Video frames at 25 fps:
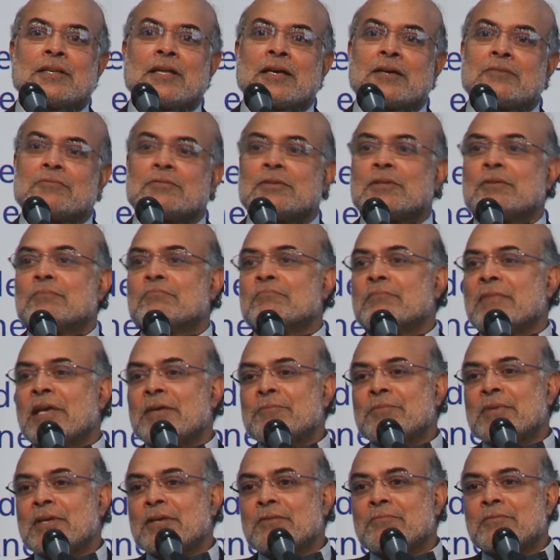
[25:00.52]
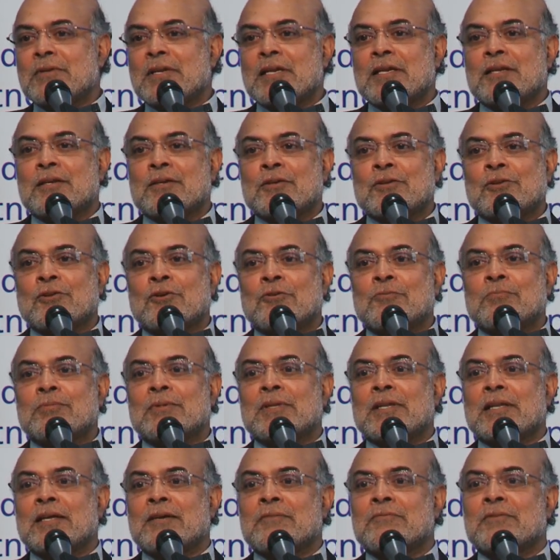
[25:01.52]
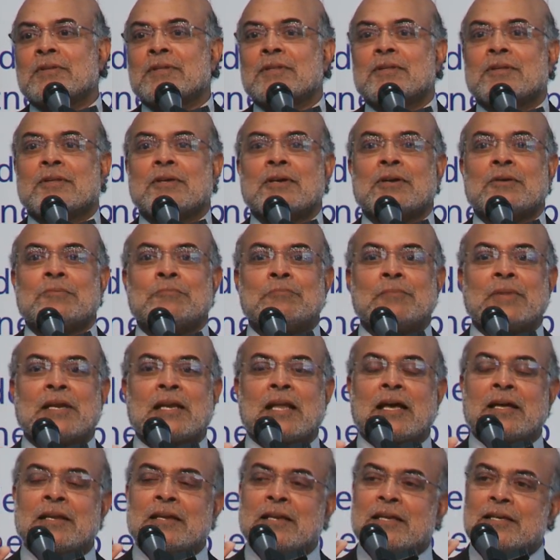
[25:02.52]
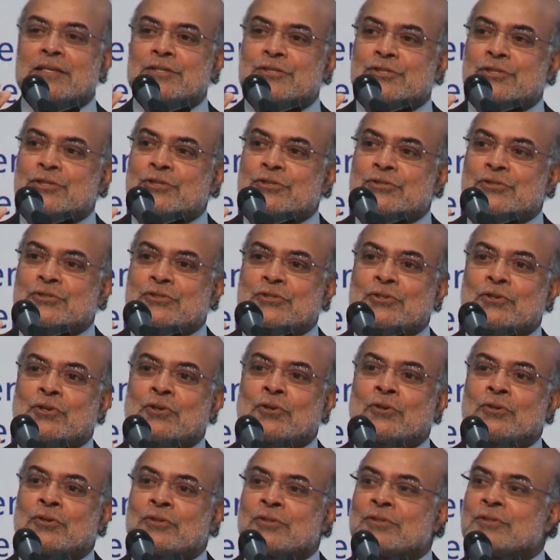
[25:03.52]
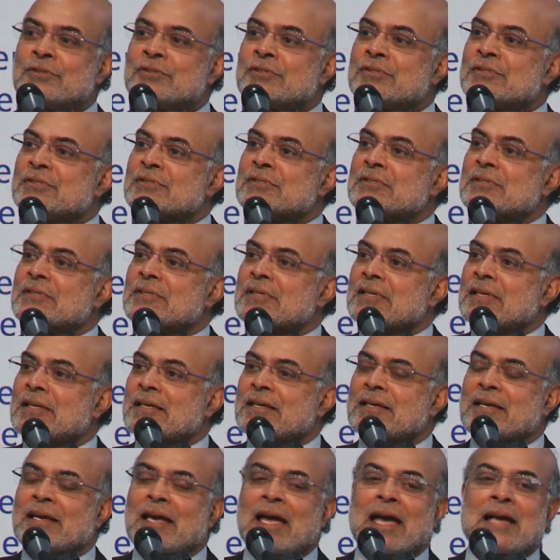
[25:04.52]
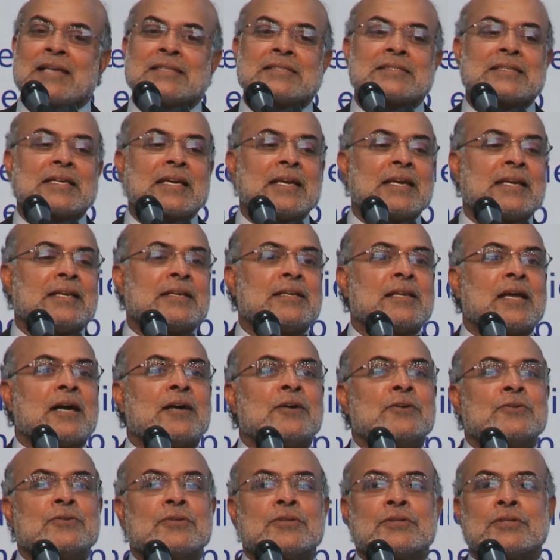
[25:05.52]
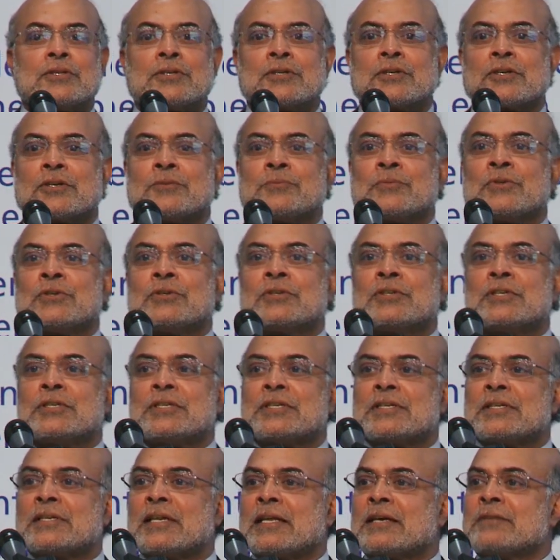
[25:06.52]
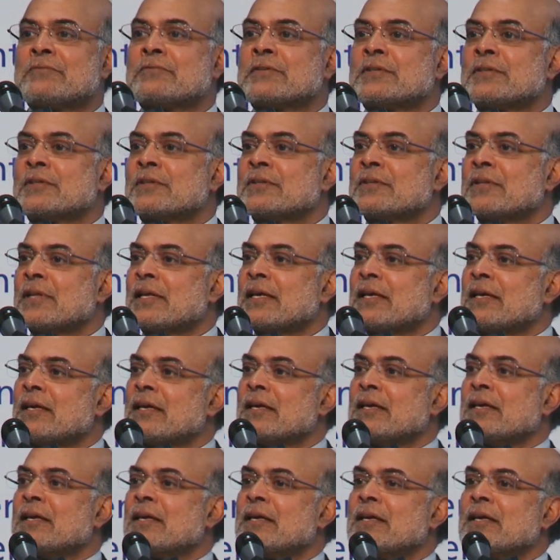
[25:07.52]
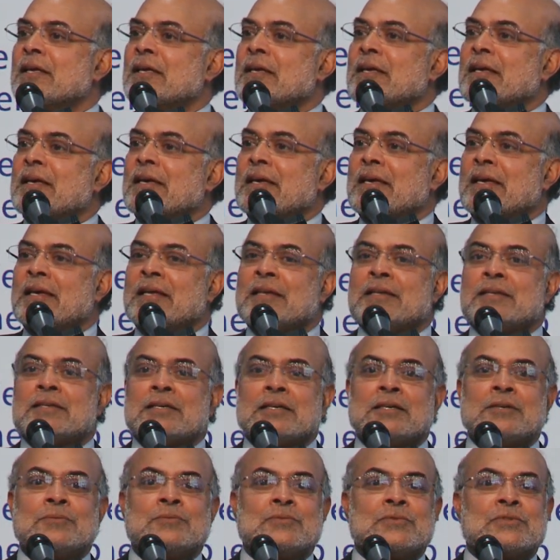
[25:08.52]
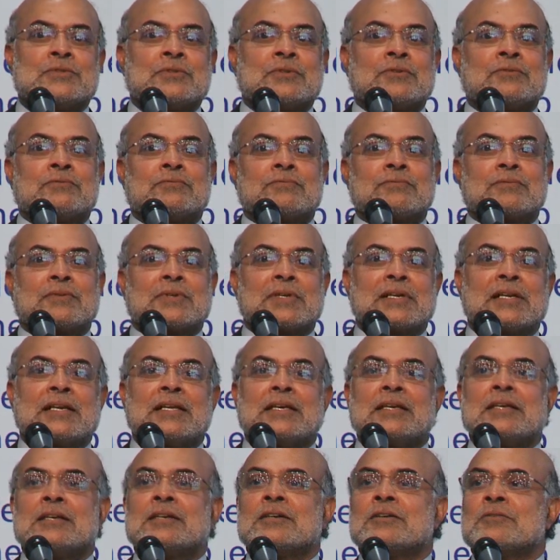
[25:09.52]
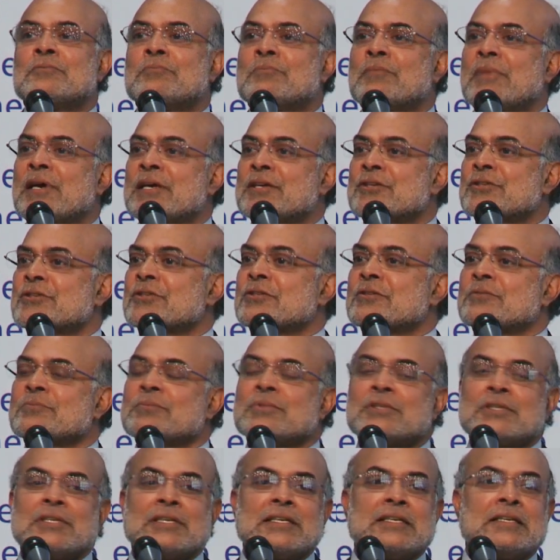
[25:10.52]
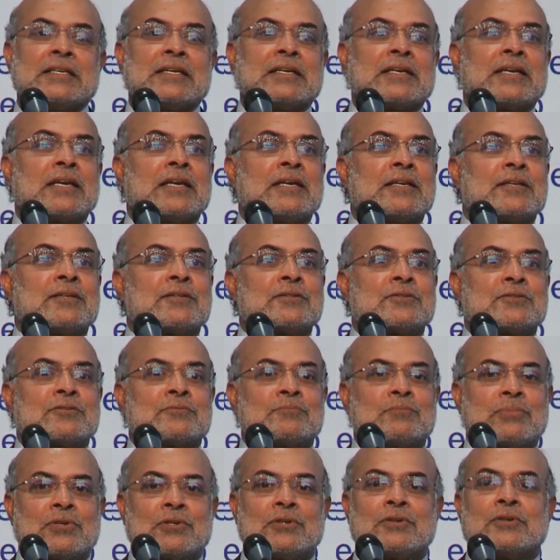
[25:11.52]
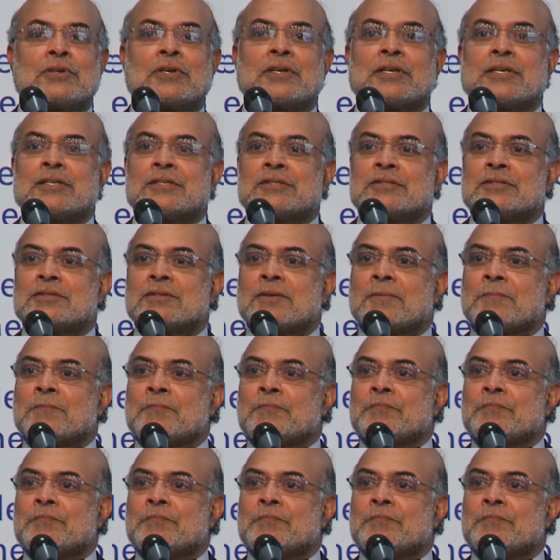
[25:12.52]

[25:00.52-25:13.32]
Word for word: level, maybe even at a global level. But unless those goals cascade down to the community level in terms of clear, measurable indicators of progress,